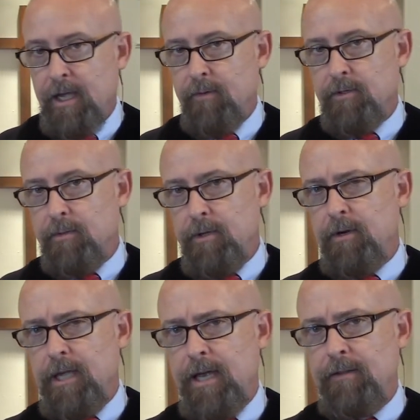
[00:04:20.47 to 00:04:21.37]
he was
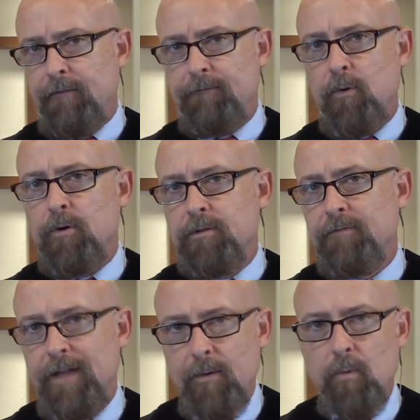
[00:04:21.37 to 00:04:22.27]
communicating the force
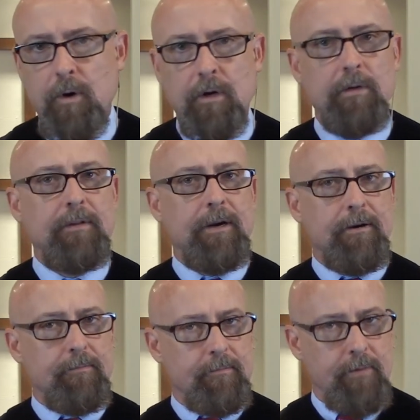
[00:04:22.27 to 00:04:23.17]
of that word
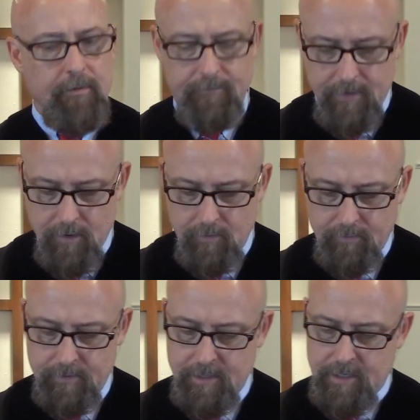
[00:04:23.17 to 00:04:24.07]
there, provoked.